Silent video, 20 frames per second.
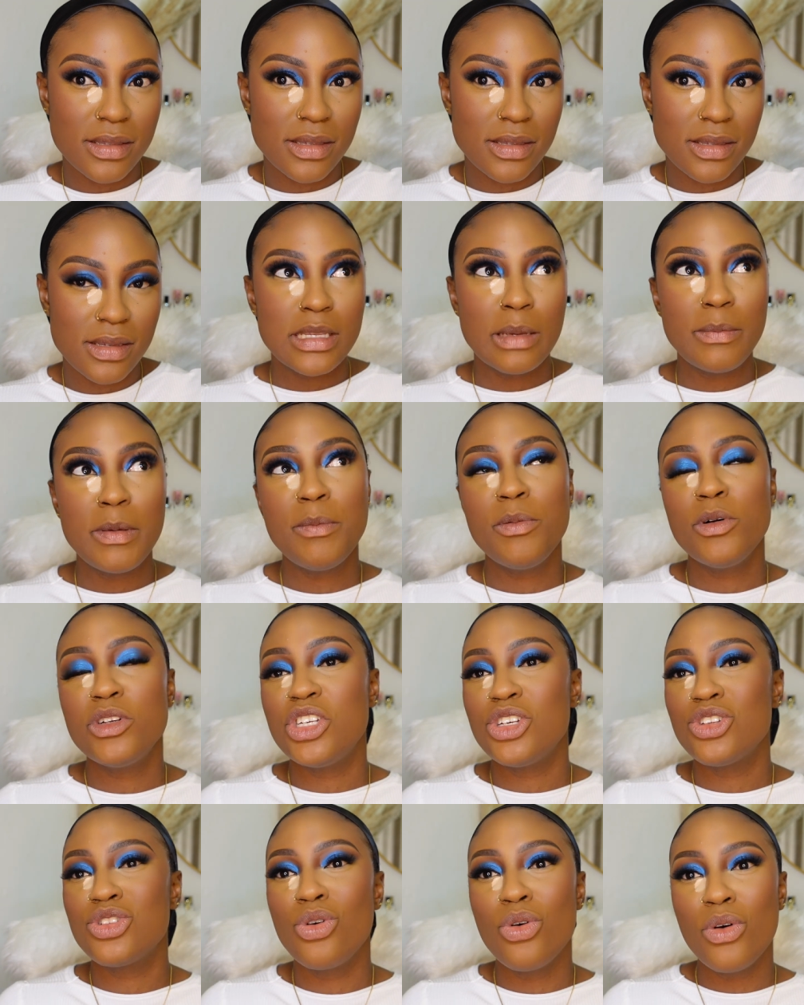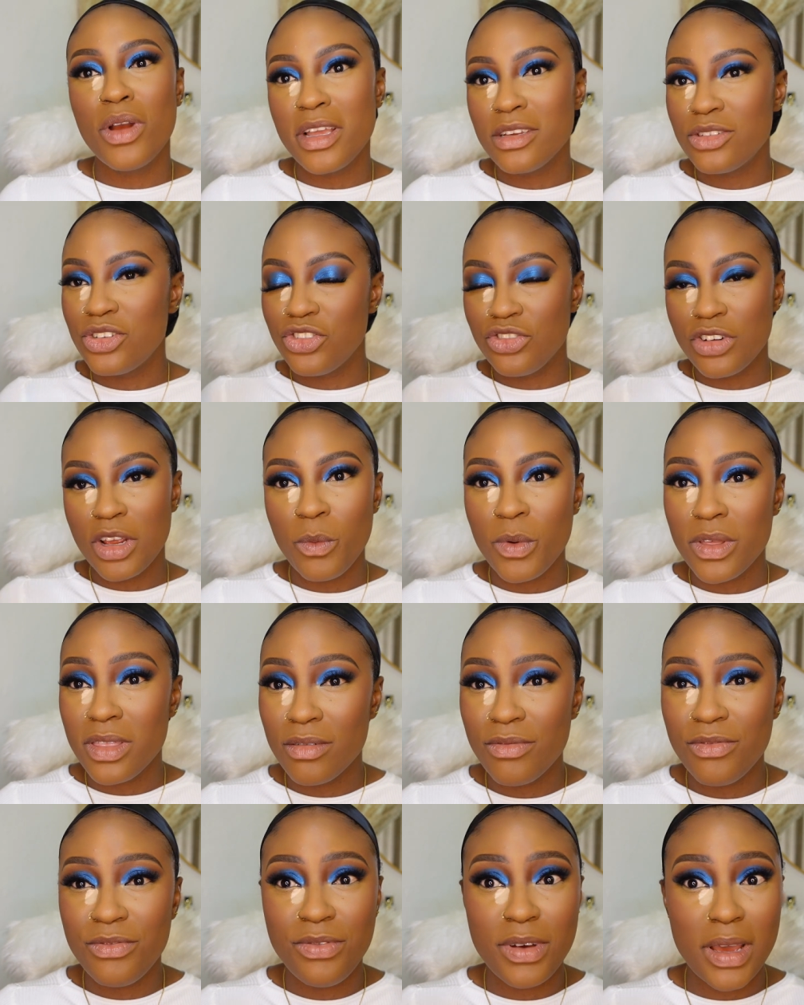Some people just going straight with
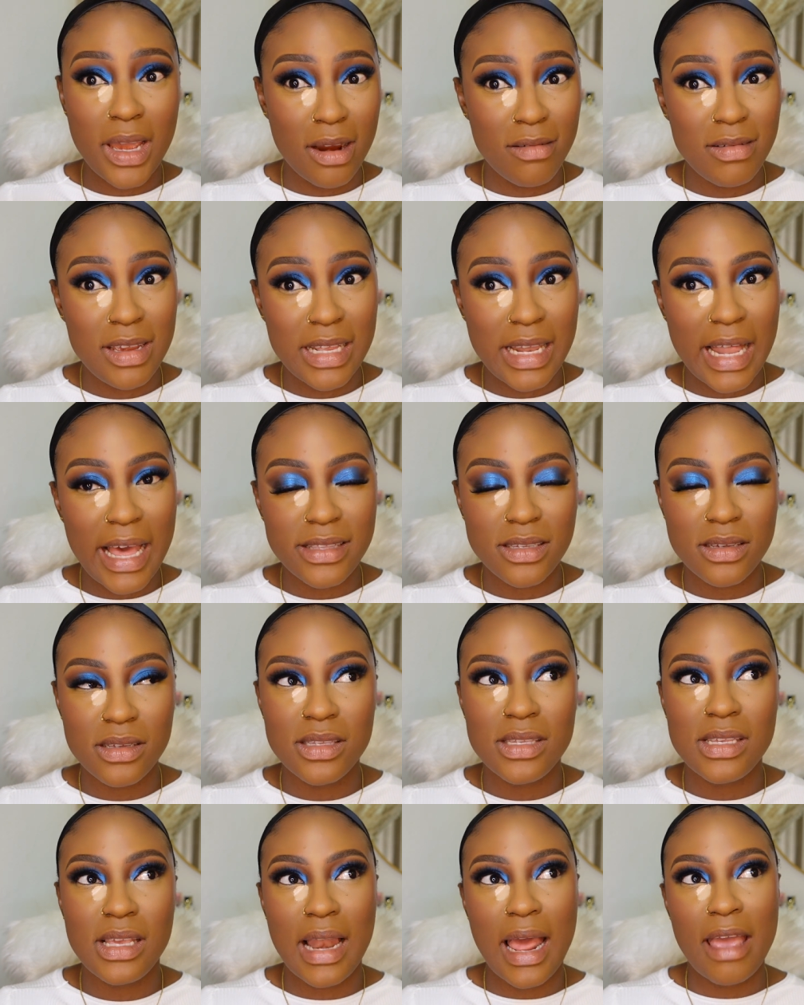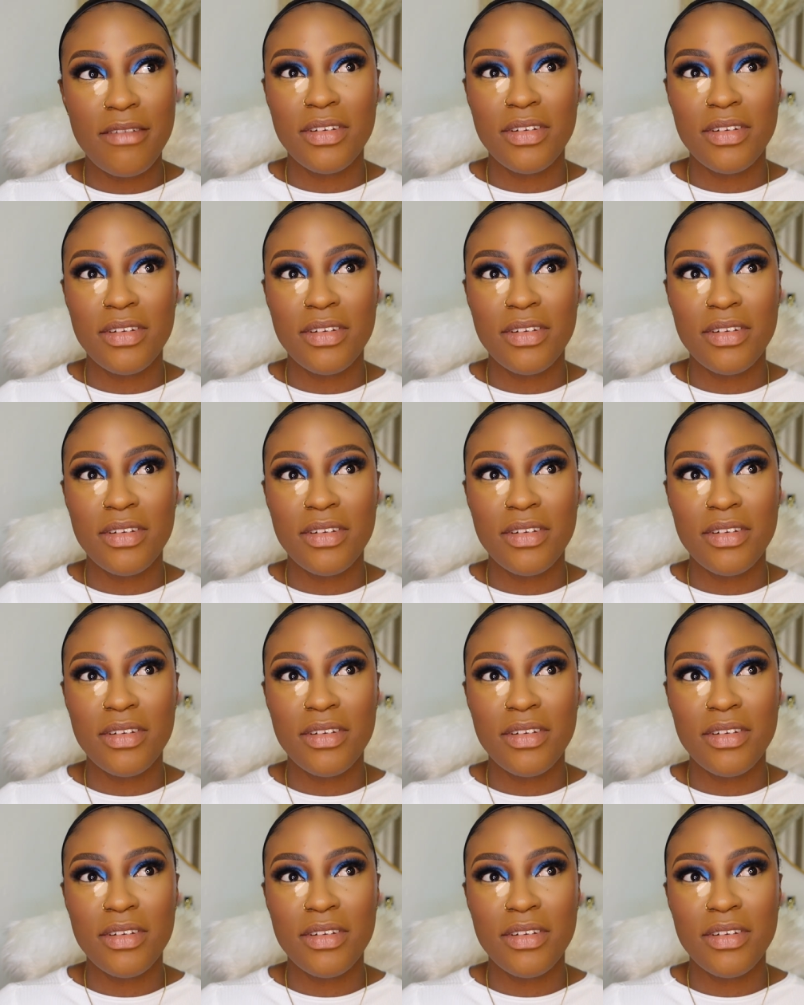a very light concealer.